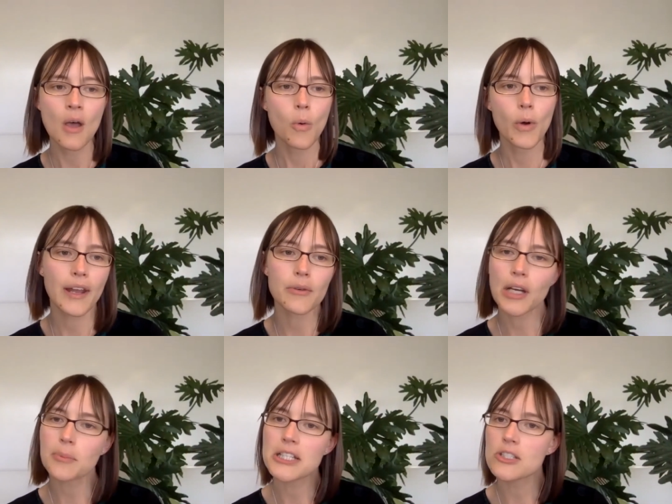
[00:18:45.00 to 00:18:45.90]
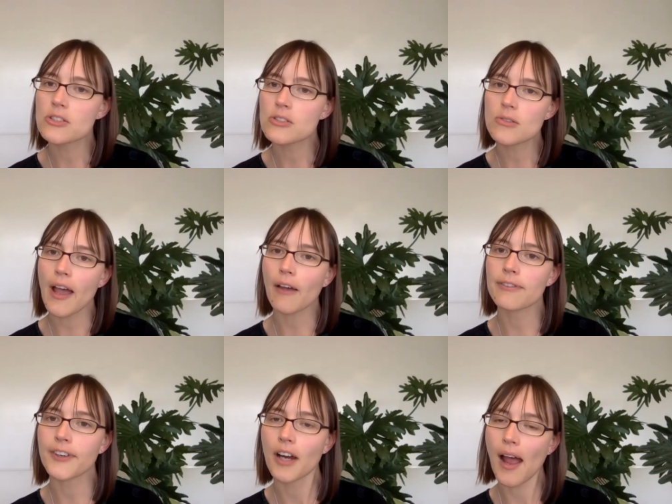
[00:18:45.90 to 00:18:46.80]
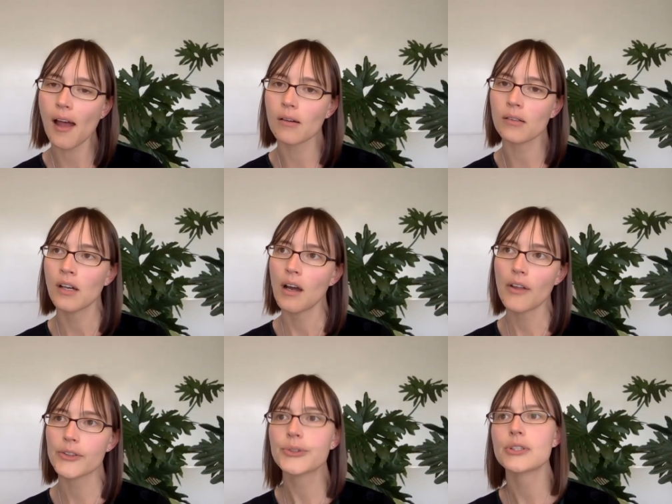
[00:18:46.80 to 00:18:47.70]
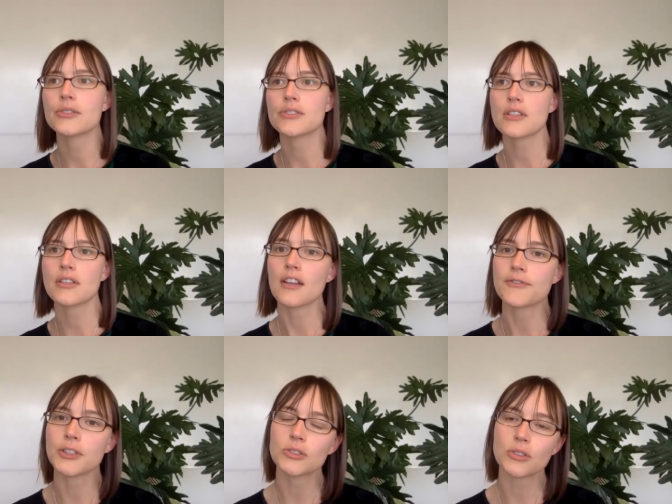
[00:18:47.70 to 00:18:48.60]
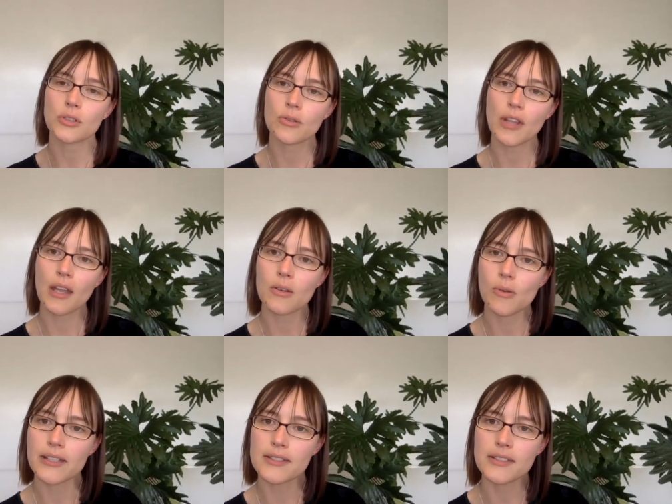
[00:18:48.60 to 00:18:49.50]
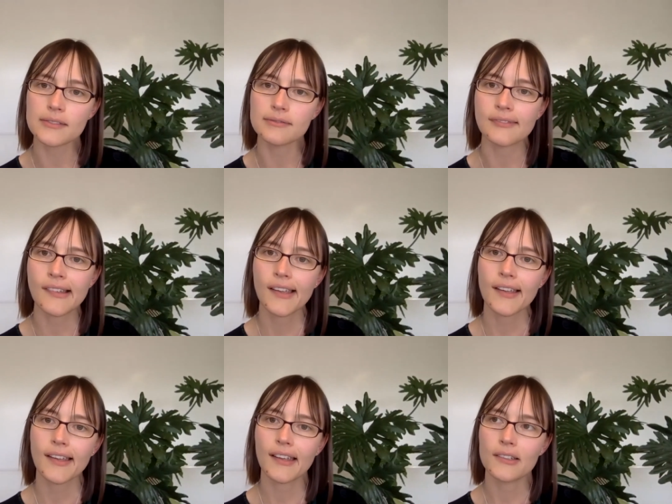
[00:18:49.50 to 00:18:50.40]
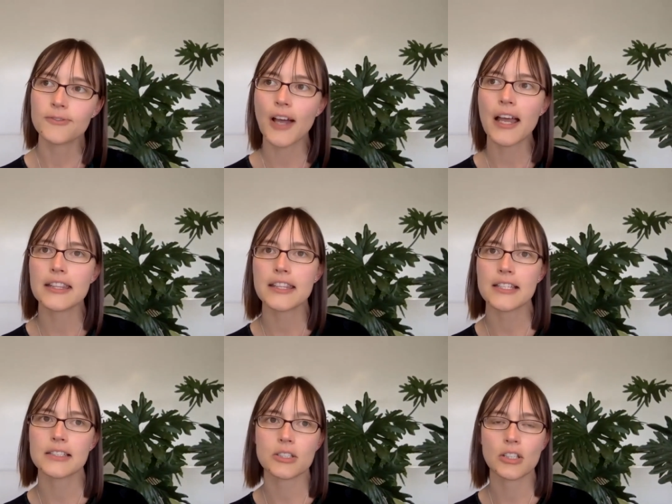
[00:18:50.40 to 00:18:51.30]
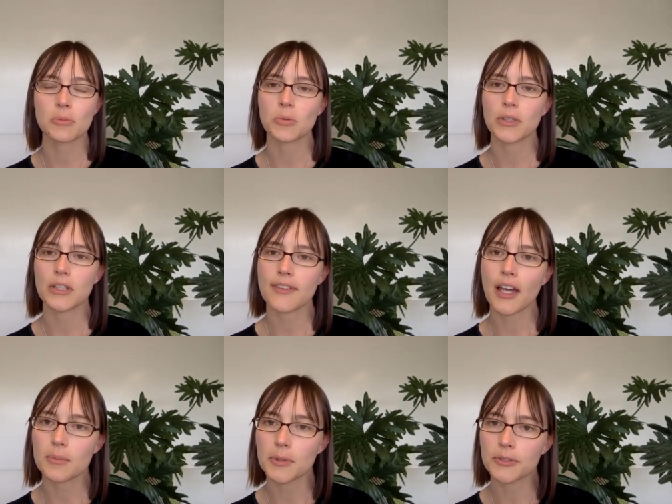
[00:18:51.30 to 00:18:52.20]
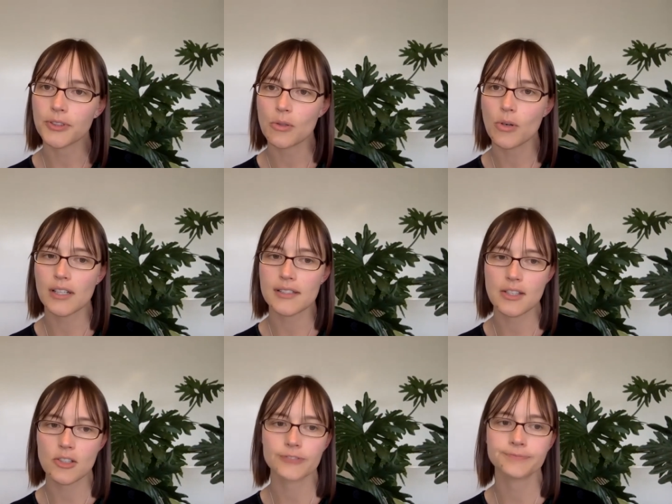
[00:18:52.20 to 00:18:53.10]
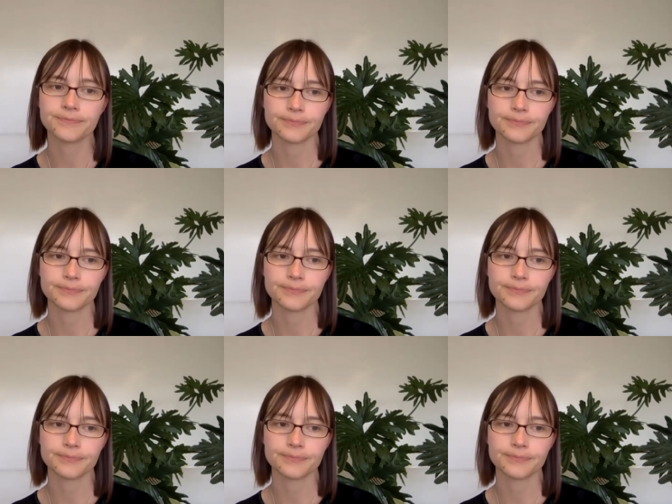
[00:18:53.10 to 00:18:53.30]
What kind of recommendations do you have for how other leaders can kind of filter through that noise and, and find things that are going to be really valuable for the organization?